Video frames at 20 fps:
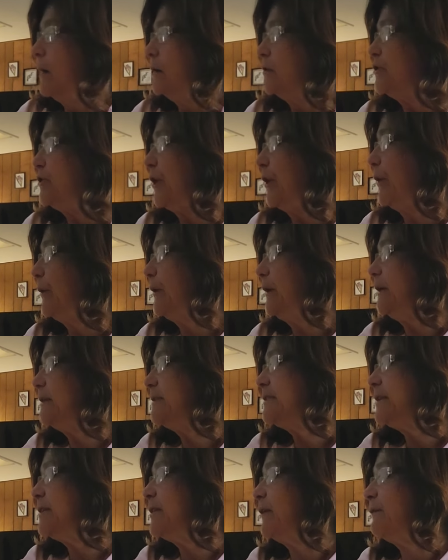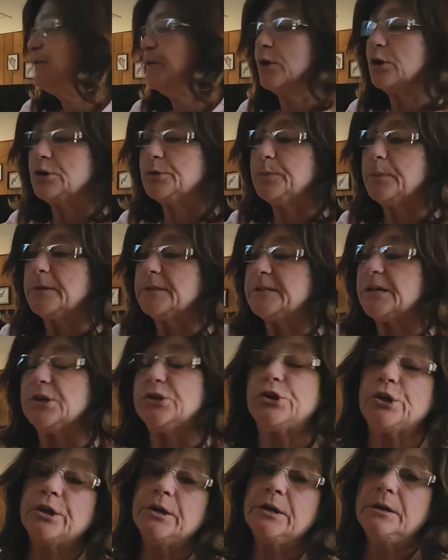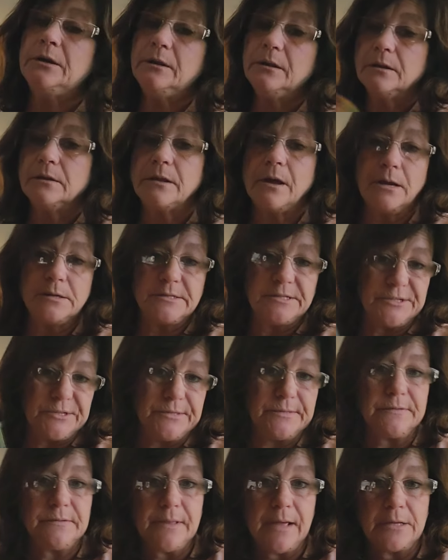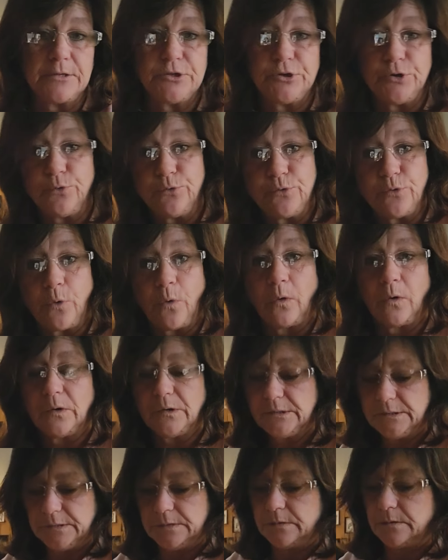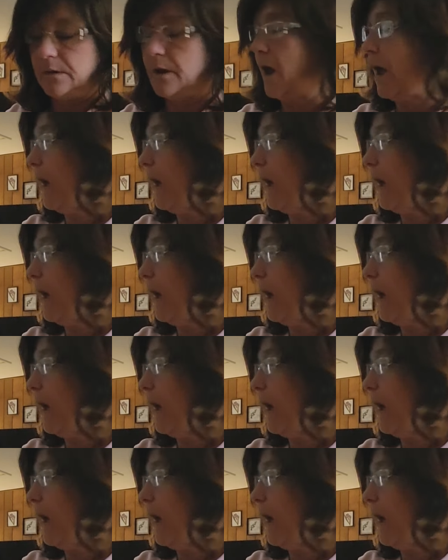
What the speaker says: Chariot's in the first position. That's you, Taurus.